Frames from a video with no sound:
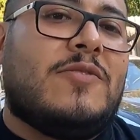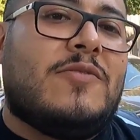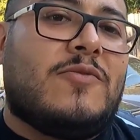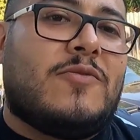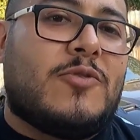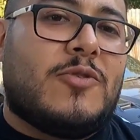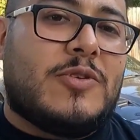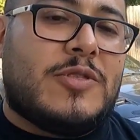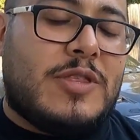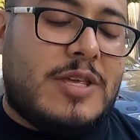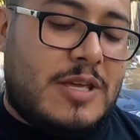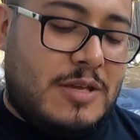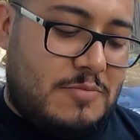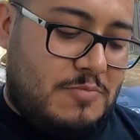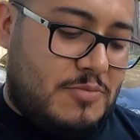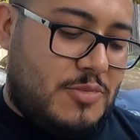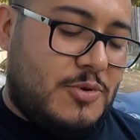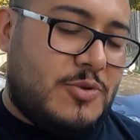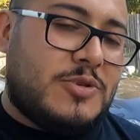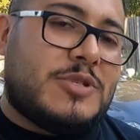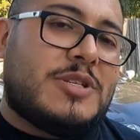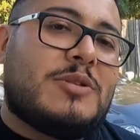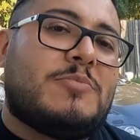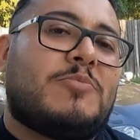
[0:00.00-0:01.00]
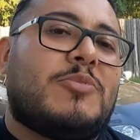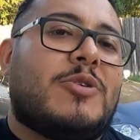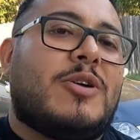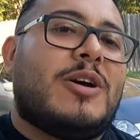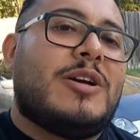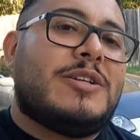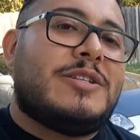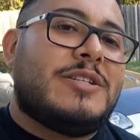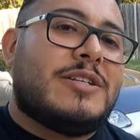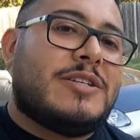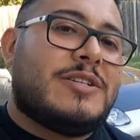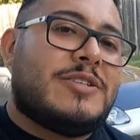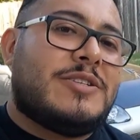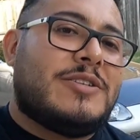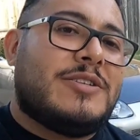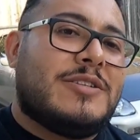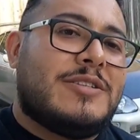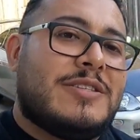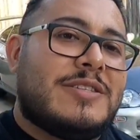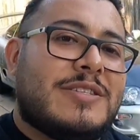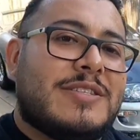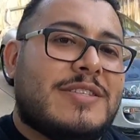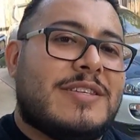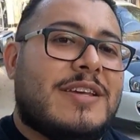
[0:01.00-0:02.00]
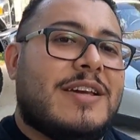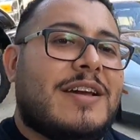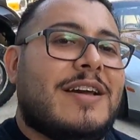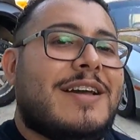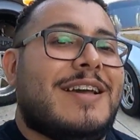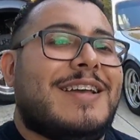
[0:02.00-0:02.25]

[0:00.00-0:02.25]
for the Boosted Project shirts.